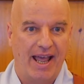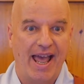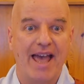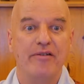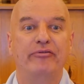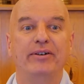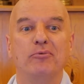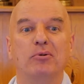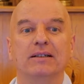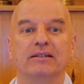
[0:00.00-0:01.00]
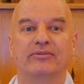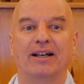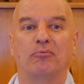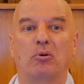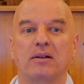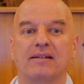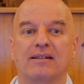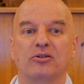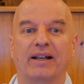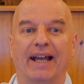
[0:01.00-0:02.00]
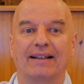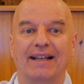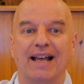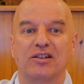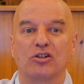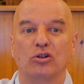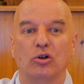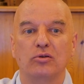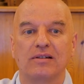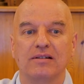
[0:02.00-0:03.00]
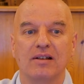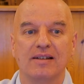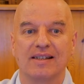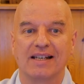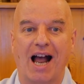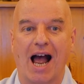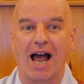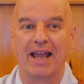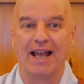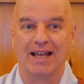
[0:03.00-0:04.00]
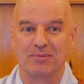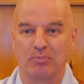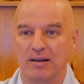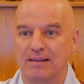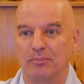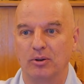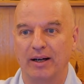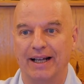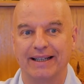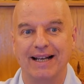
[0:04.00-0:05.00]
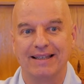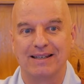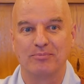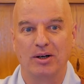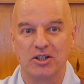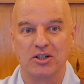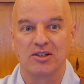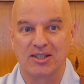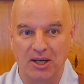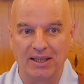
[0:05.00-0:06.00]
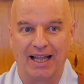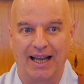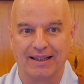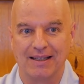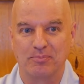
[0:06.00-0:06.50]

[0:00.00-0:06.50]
Every one of them wants to get as close to the sky as possible and get as much sunlight as